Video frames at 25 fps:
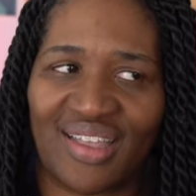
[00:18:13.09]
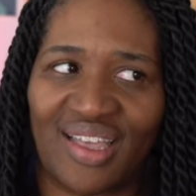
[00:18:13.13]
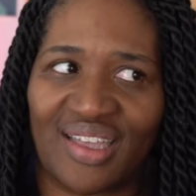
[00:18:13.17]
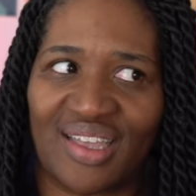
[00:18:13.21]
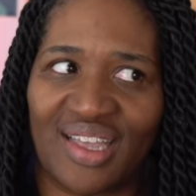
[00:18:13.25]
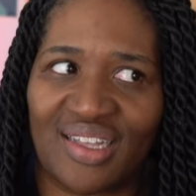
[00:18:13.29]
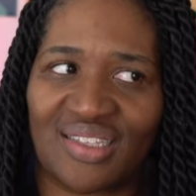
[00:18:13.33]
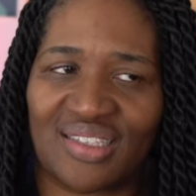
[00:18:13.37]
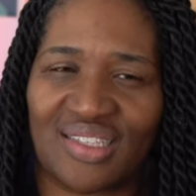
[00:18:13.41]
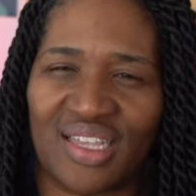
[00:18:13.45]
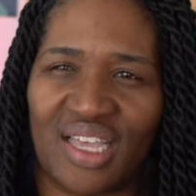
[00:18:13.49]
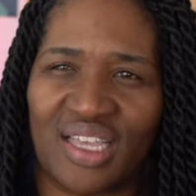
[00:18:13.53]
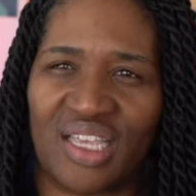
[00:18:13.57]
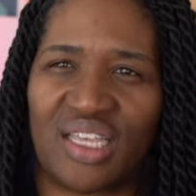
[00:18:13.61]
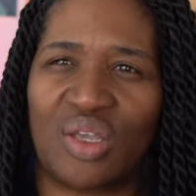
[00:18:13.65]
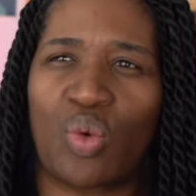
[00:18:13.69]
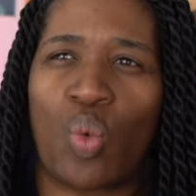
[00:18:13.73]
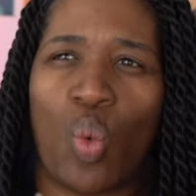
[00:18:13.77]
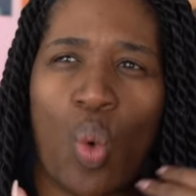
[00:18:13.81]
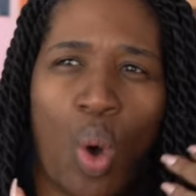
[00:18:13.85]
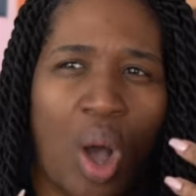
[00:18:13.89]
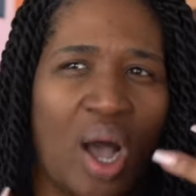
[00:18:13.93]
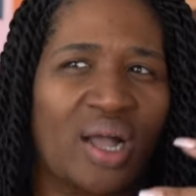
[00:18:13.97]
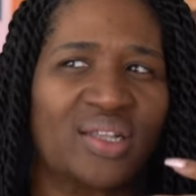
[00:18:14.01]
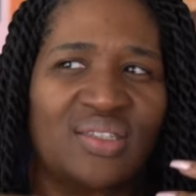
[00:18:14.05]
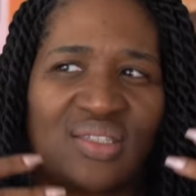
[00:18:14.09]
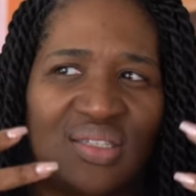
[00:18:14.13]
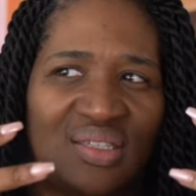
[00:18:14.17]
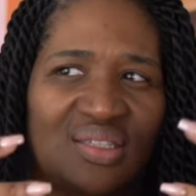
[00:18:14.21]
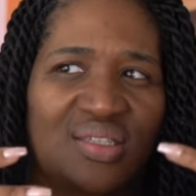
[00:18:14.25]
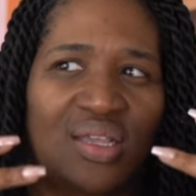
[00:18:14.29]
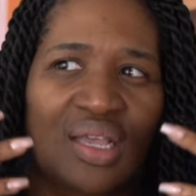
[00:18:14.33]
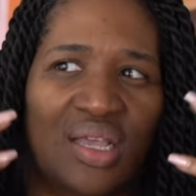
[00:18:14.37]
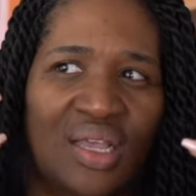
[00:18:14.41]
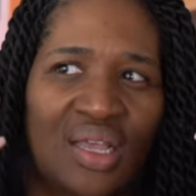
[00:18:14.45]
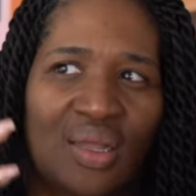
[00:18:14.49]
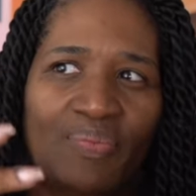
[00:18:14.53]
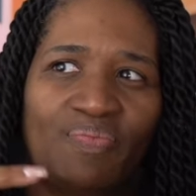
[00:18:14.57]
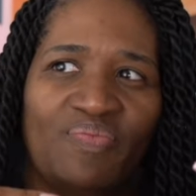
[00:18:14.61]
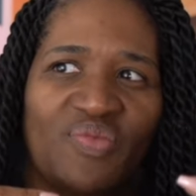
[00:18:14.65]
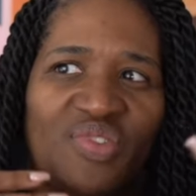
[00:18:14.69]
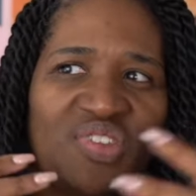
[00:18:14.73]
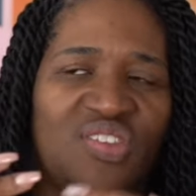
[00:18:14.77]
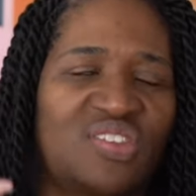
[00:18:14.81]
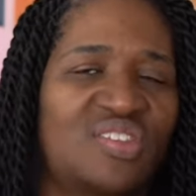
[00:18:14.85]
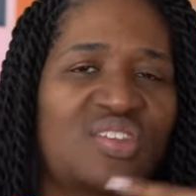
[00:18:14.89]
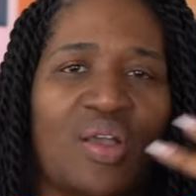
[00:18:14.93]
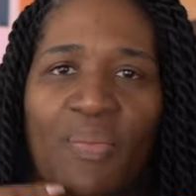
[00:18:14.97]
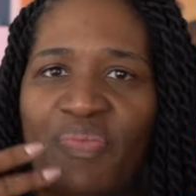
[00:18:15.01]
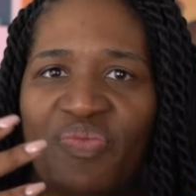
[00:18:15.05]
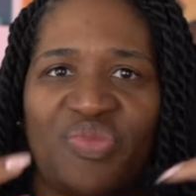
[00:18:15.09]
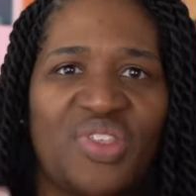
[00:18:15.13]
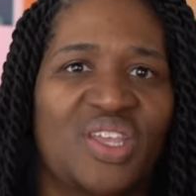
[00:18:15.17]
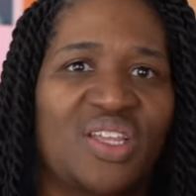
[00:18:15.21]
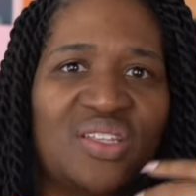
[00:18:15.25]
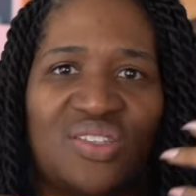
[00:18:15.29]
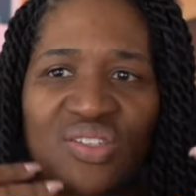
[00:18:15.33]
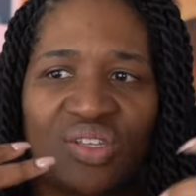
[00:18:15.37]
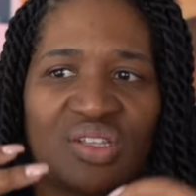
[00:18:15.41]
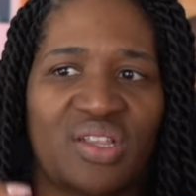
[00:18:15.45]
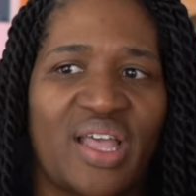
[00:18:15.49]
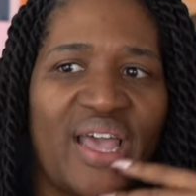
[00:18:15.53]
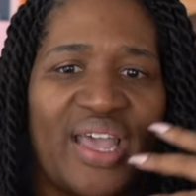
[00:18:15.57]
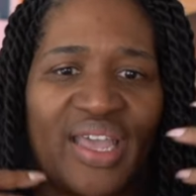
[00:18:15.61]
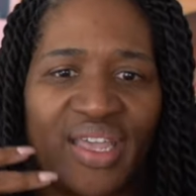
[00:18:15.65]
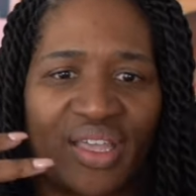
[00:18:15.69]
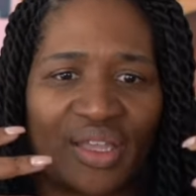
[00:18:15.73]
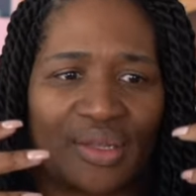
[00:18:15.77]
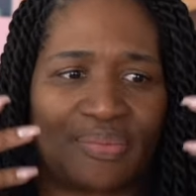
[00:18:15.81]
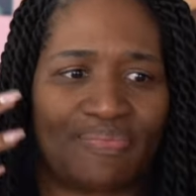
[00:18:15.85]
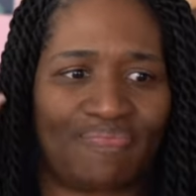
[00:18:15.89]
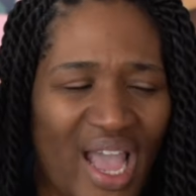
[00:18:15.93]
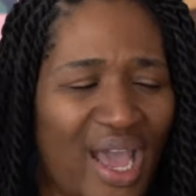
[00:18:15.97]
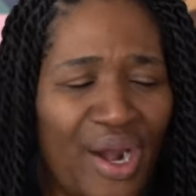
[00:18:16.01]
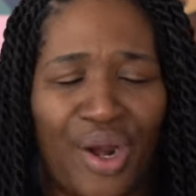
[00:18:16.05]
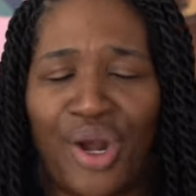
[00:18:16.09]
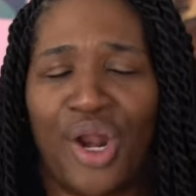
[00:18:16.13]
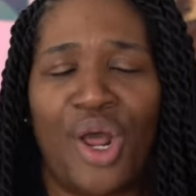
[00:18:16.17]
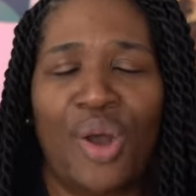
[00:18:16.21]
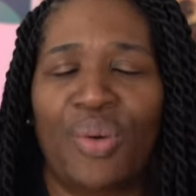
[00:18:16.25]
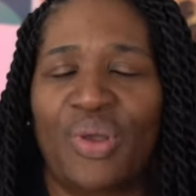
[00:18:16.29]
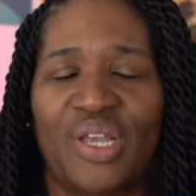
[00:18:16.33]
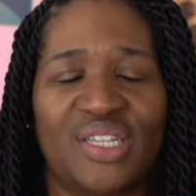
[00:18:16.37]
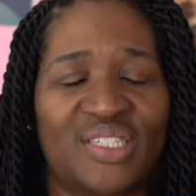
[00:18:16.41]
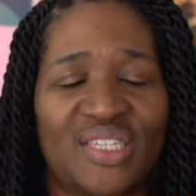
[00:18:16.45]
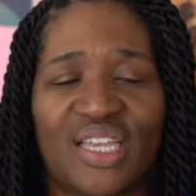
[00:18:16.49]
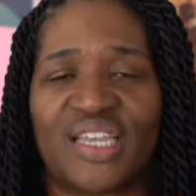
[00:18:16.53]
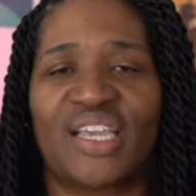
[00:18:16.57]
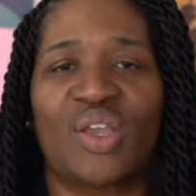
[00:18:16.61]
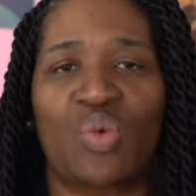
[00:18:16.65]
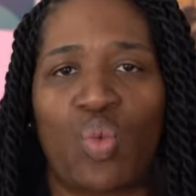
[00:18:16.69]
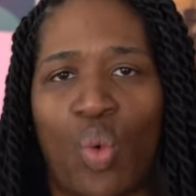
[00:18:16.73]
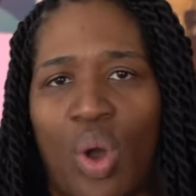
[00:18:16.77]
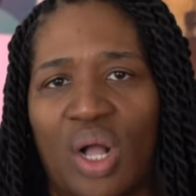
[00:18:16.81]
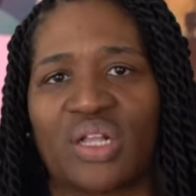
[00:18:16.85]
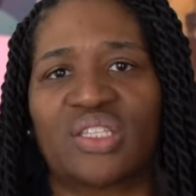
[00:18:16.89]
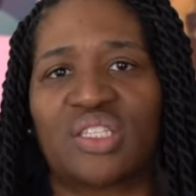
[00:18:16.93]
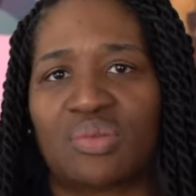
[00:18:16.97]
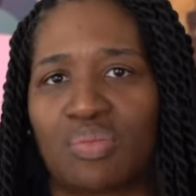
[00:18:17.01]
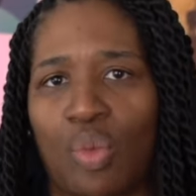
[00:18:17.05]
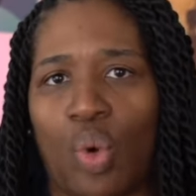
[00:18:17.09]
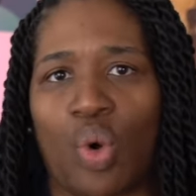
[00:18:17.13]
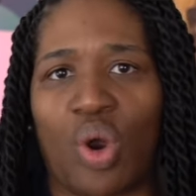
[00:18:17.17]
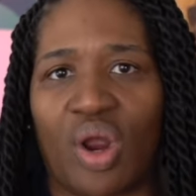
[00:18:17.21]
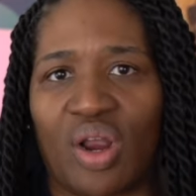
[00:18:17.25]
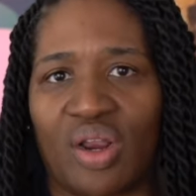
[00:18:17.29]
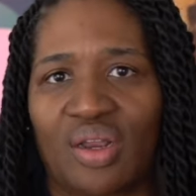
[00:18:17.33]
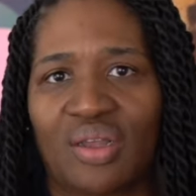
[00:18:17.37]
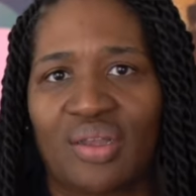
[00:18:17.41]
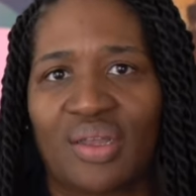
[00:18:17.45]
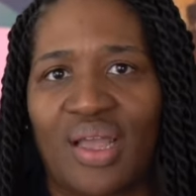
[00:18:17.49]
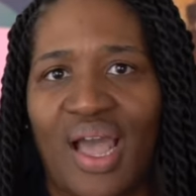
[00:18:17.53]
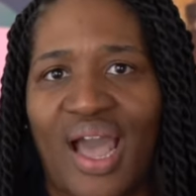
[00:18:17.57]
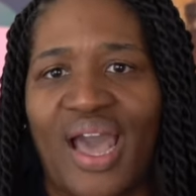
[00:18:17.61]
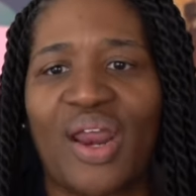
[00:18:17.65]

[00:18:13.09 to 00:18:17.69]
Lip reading: Like, it's like he wants something to, like, I don't know, it's like he wants more.